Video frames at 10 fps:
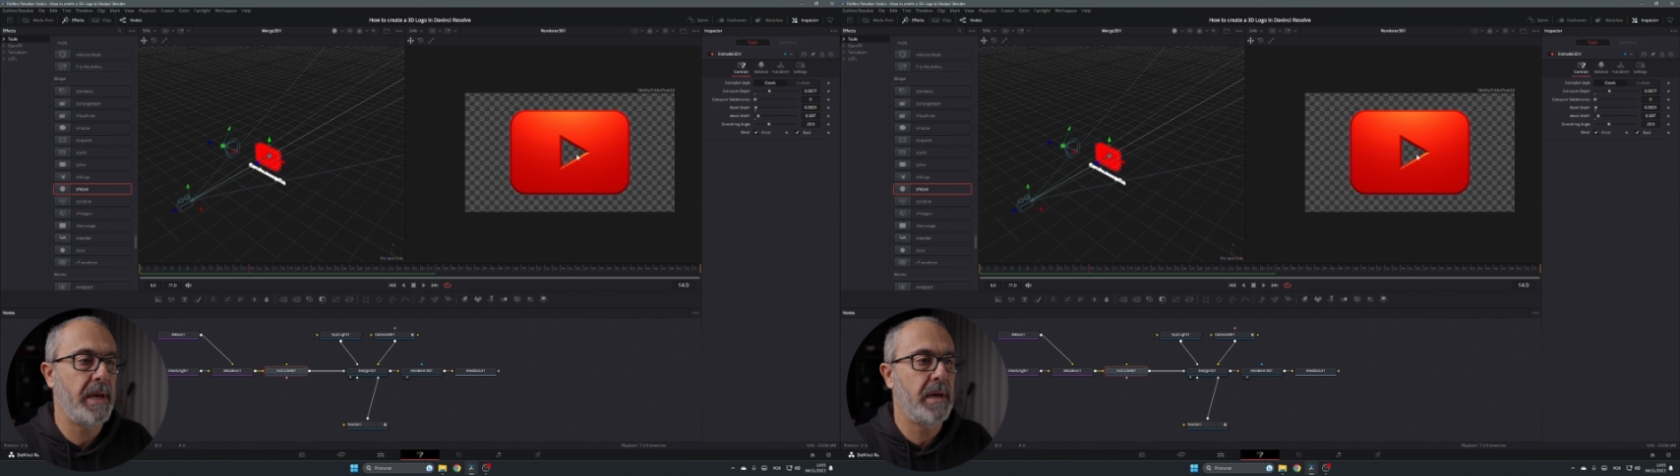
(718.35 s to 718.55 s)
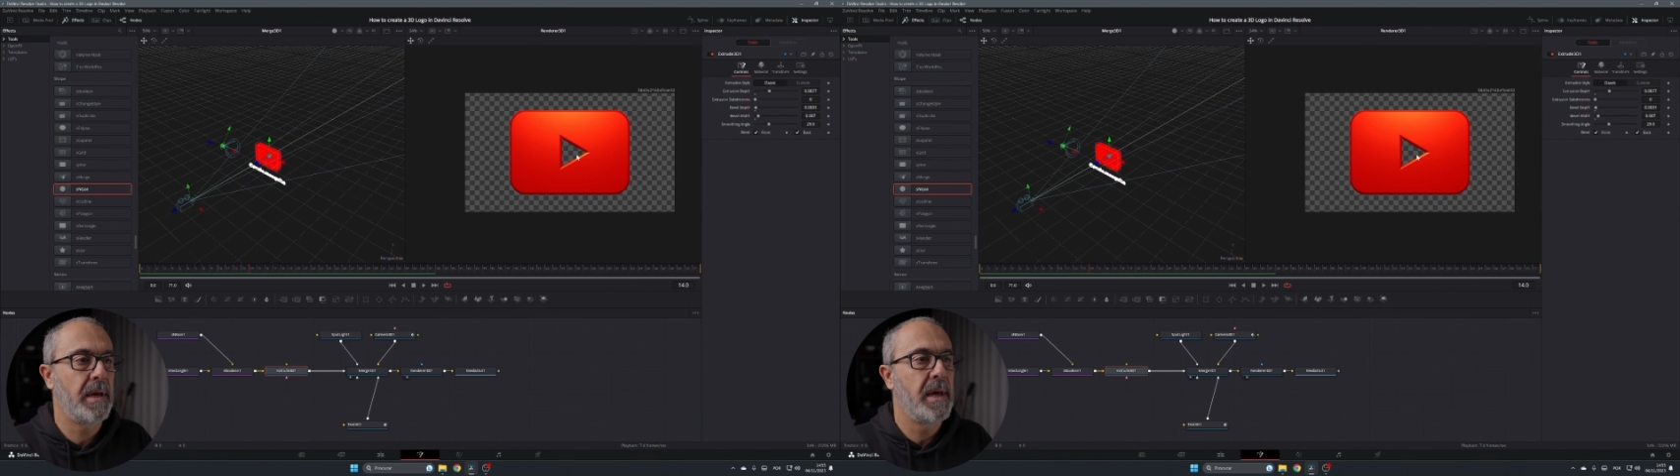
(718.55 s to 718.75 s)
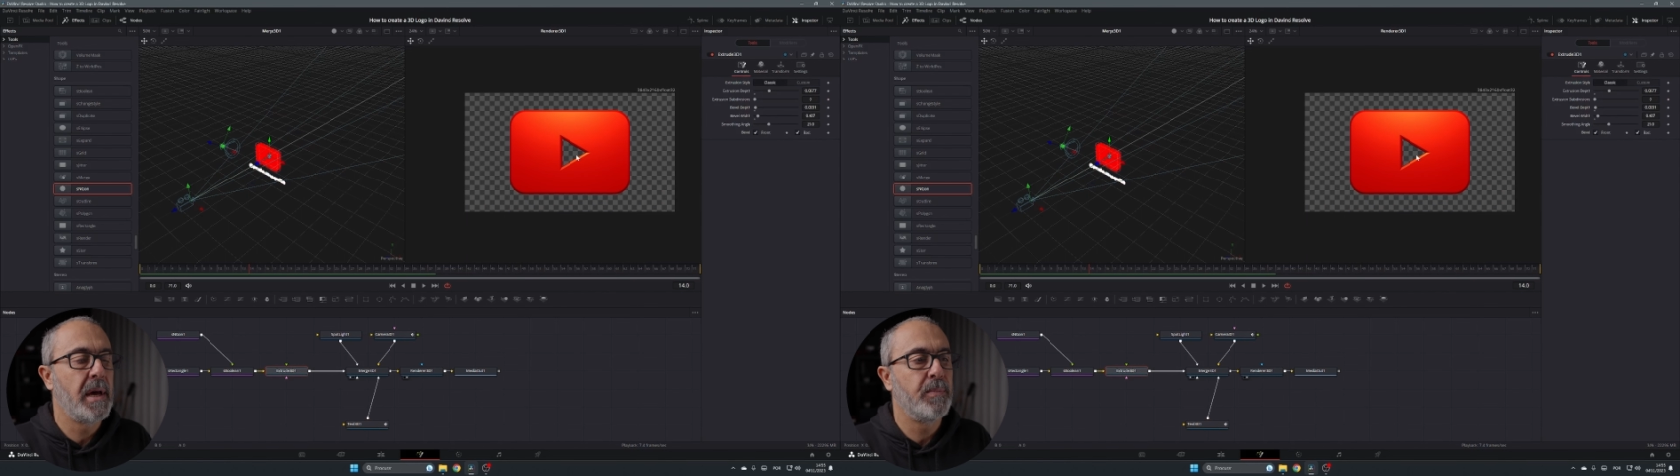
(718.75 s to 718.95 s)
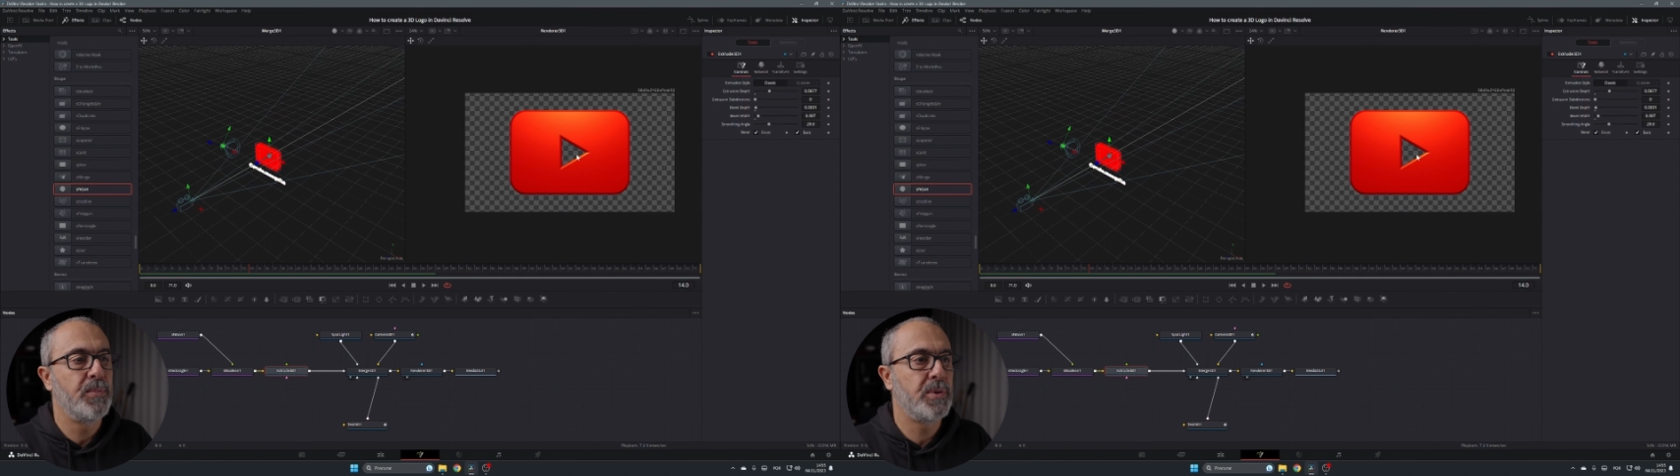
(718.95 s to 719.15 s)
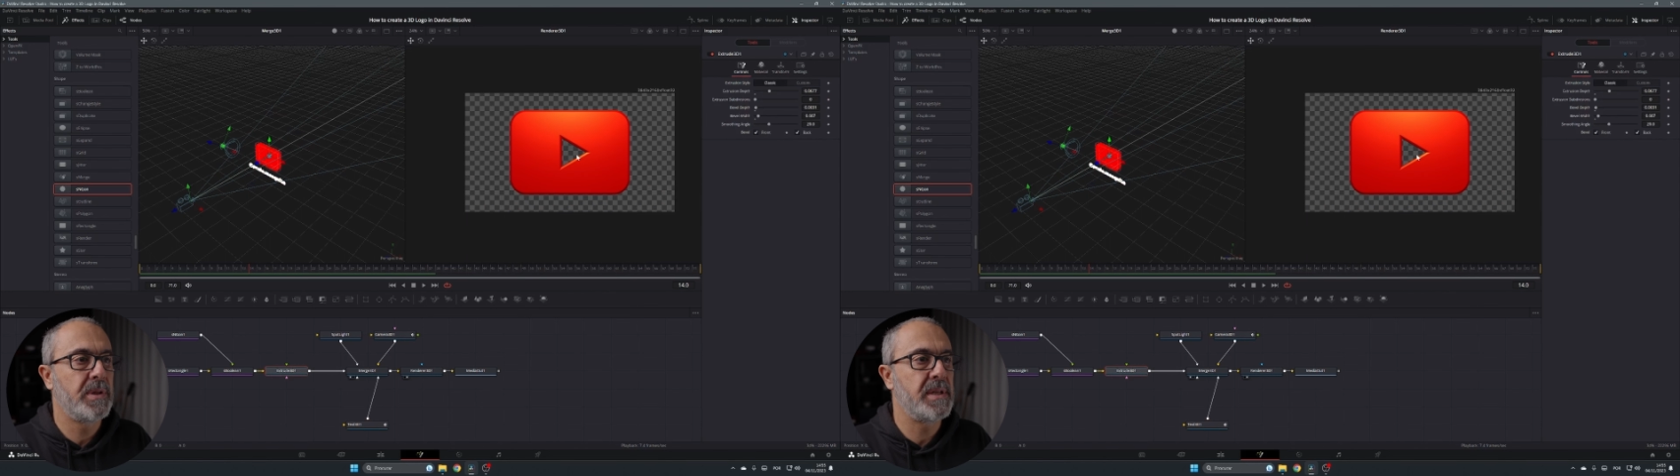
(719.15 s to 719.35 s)
to
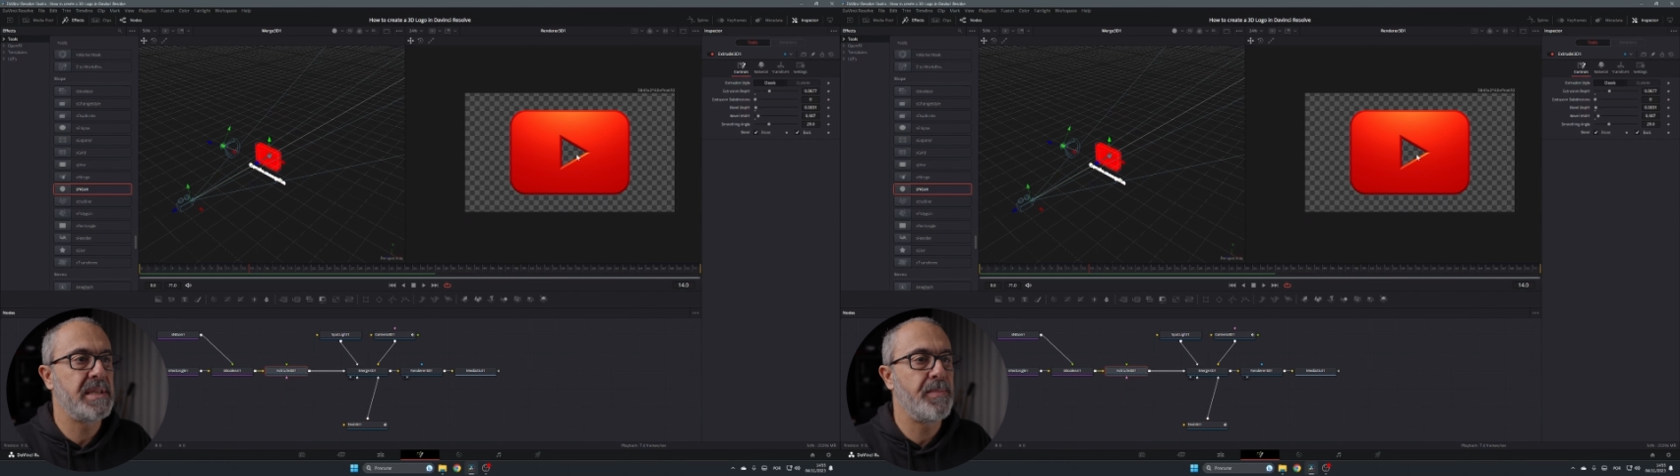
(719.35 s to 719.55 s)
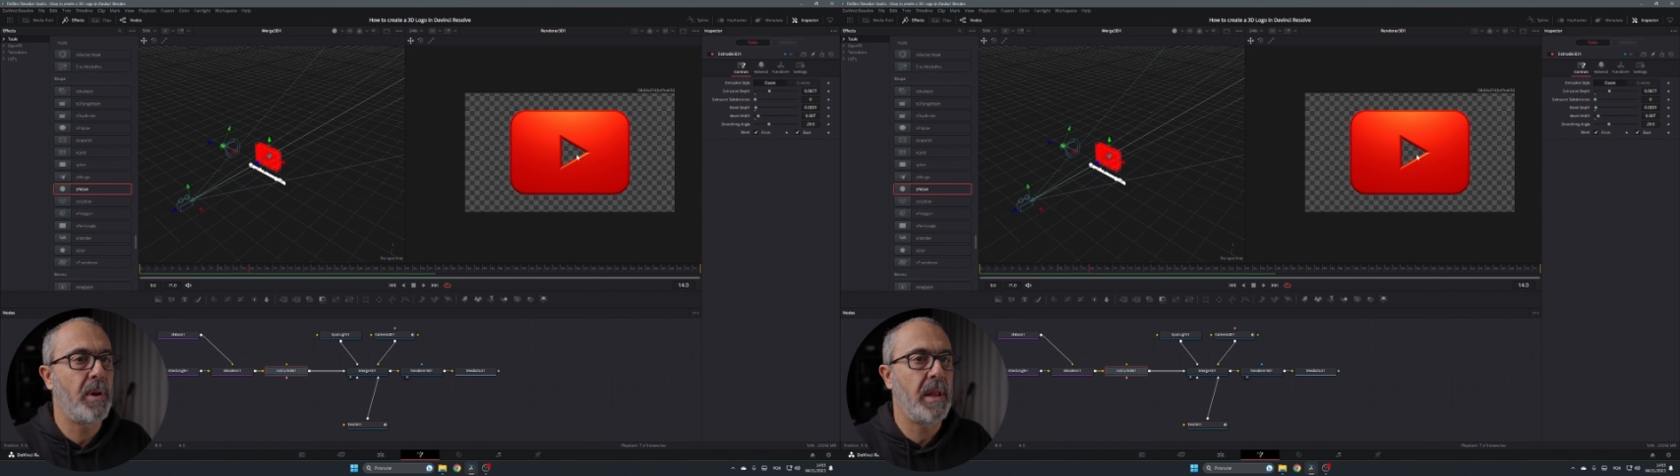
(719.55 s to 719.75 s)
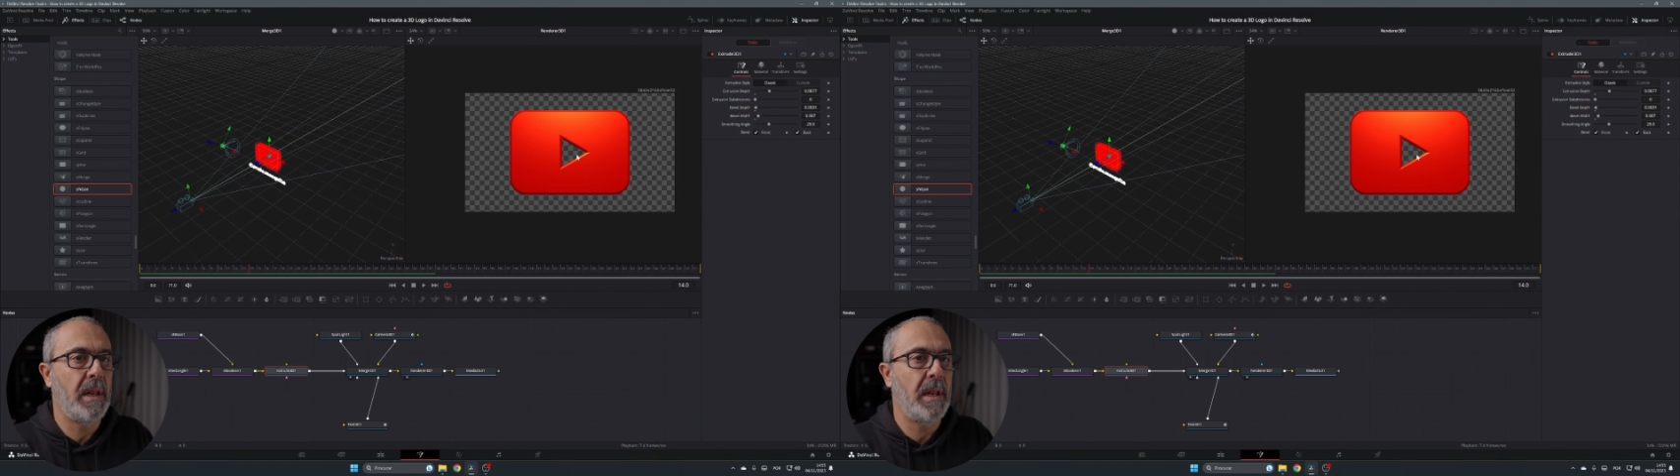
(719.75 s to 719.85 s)
put the symbol a